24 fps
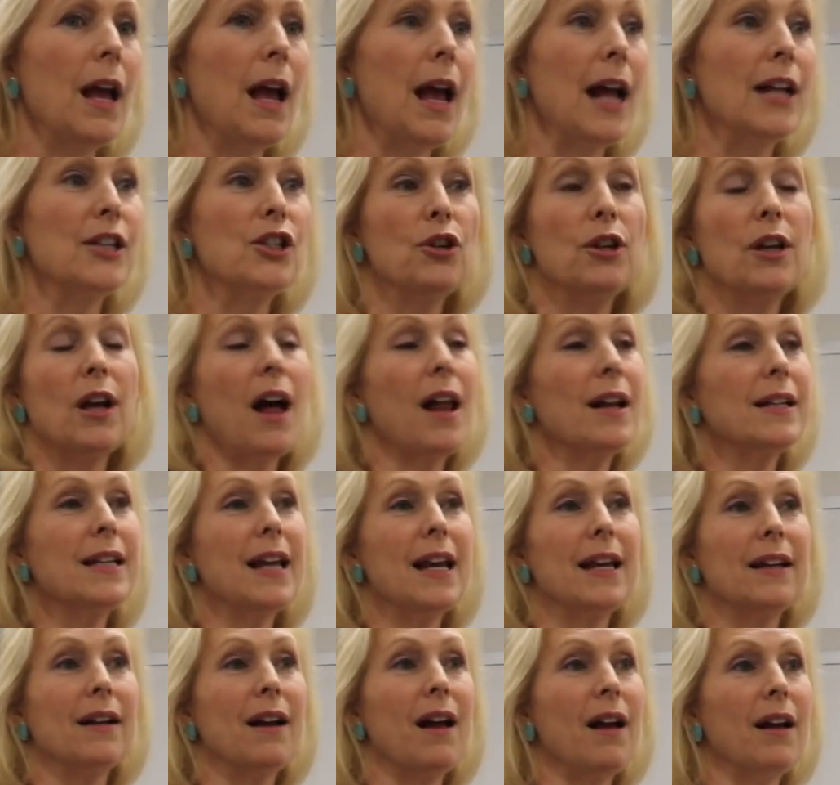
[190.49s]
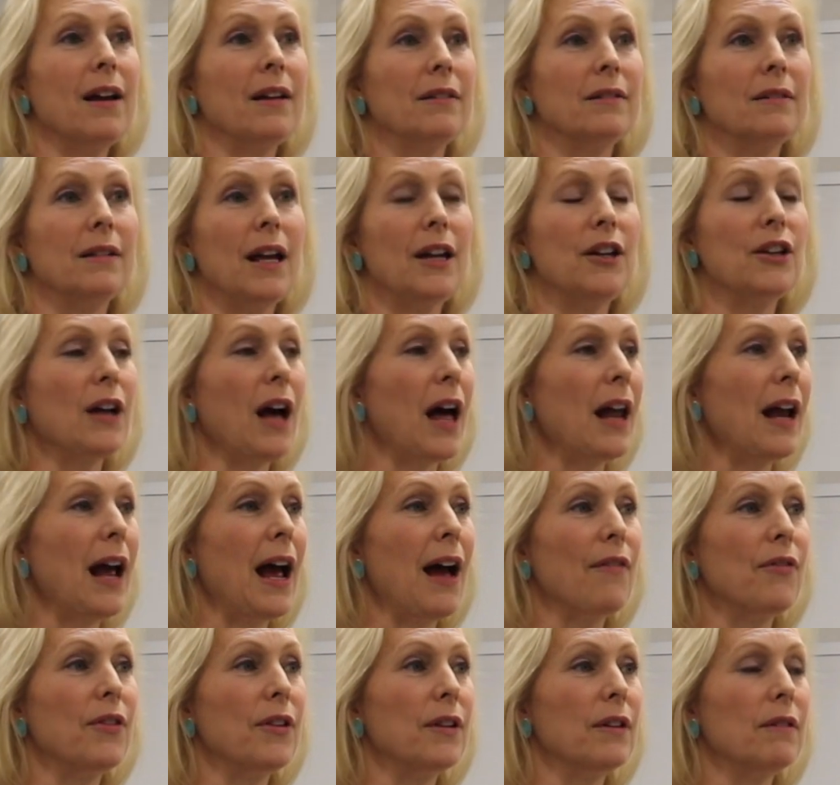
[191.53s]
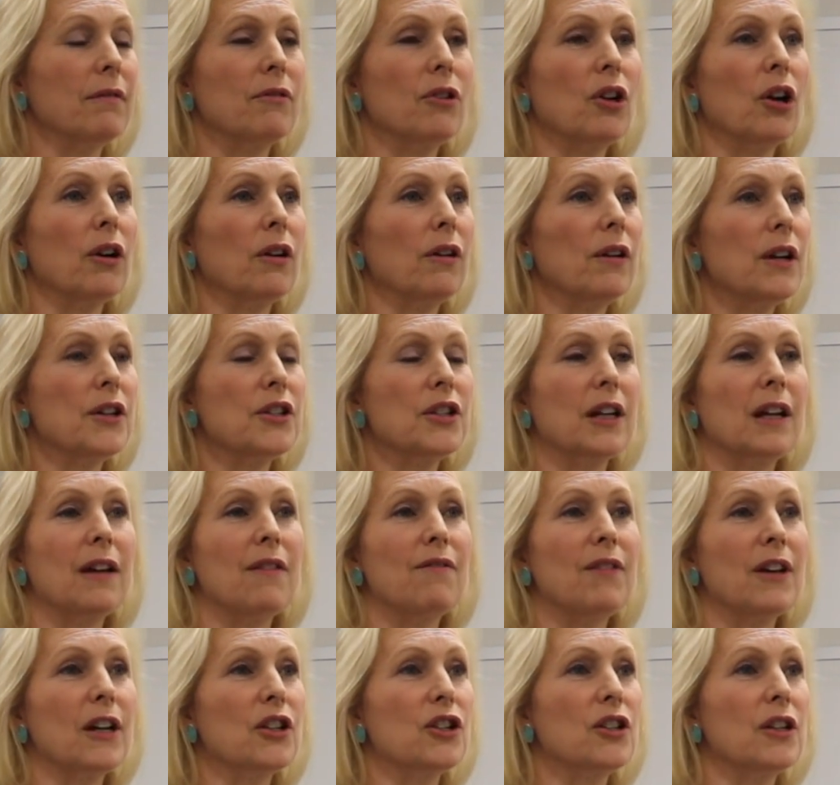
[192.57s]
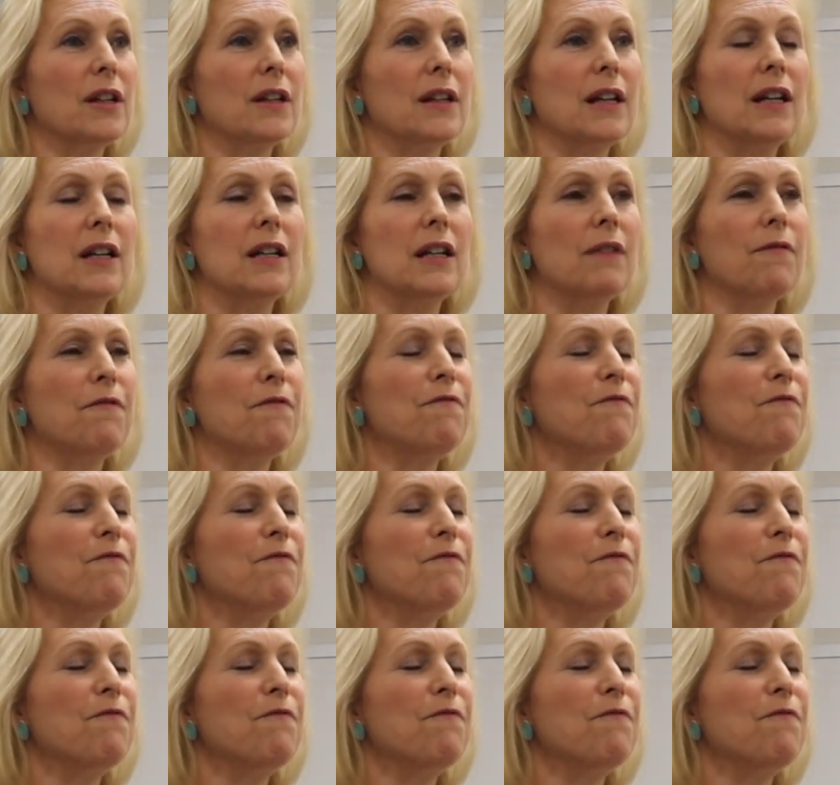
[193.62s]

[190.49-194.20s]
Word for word: And so you gotta take it on. And you gotta have the courage and conviction and